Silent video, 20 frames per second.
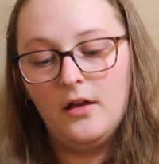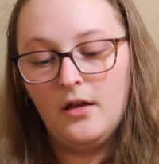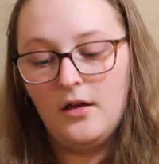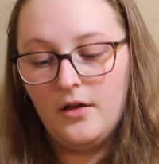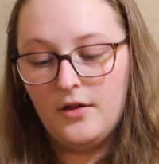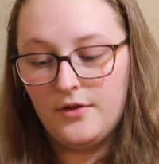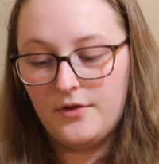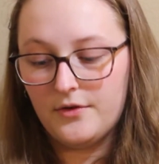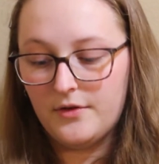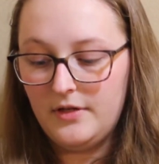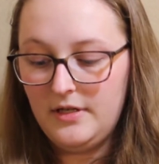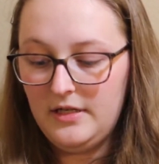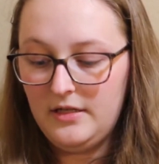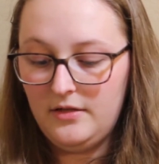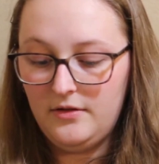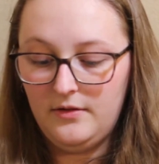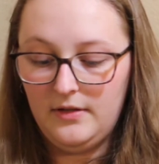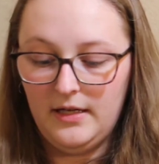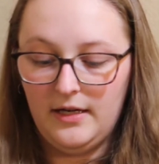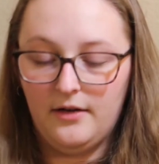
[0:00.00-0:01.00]
32
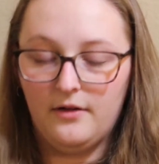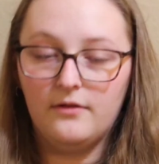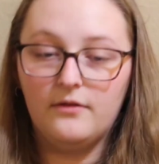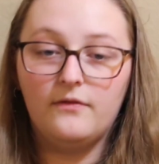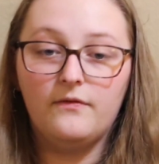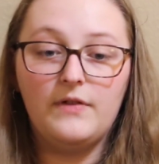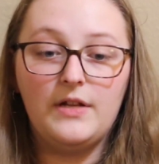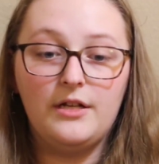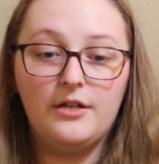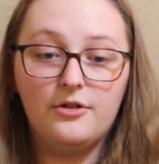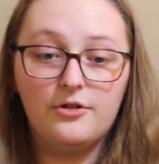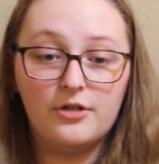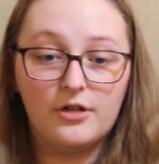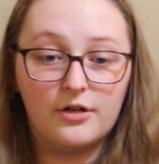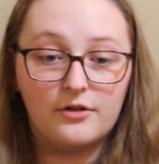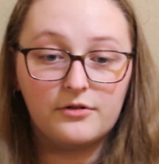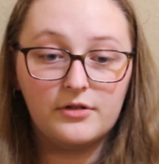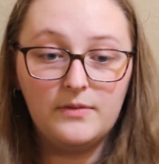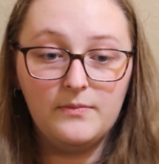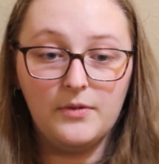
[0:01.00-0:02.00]
count vintage
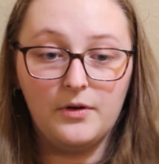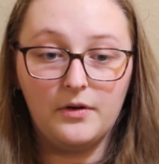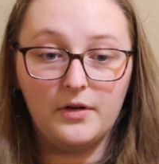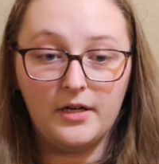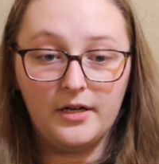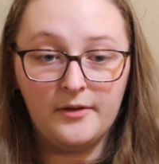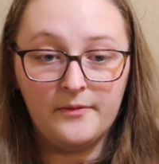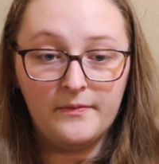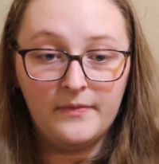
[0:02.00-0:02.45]
country mocha.